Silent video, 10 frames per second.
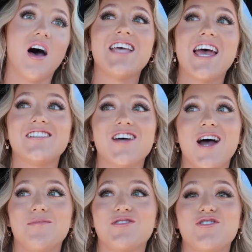like ten
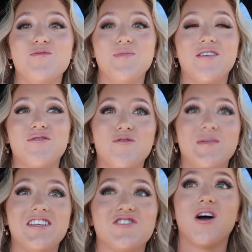times too big
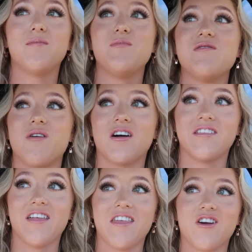for me, so I'm a bit
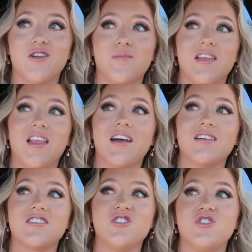worried that they're going to be
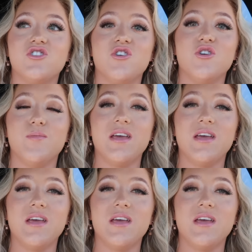like too